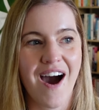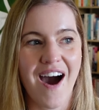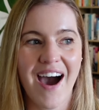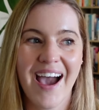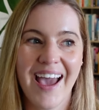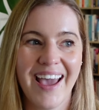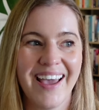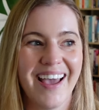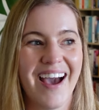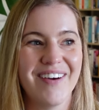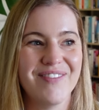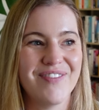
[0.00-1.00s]
I
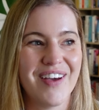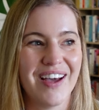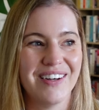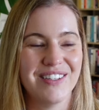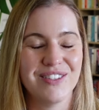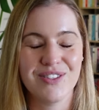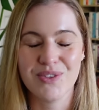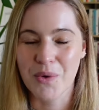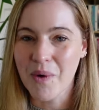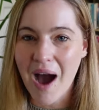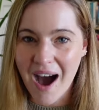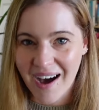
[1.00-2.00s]
have found it
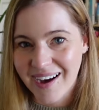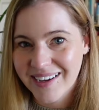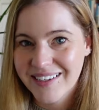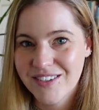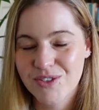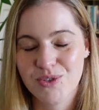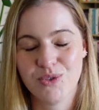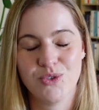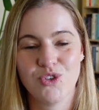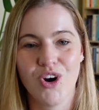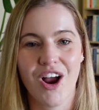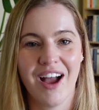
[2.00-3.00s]
so hard to
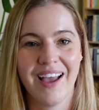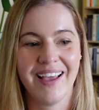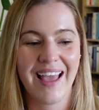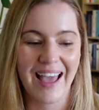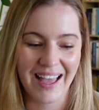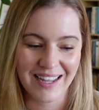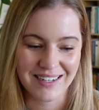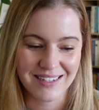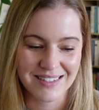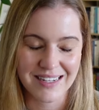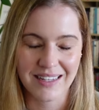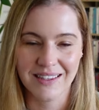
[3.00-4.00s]
try
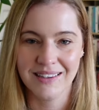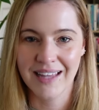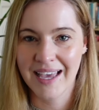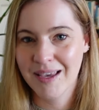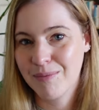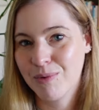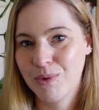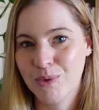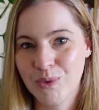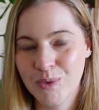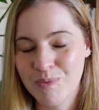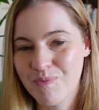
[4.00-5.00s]
and
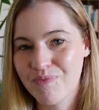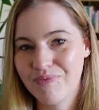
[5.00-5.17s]
label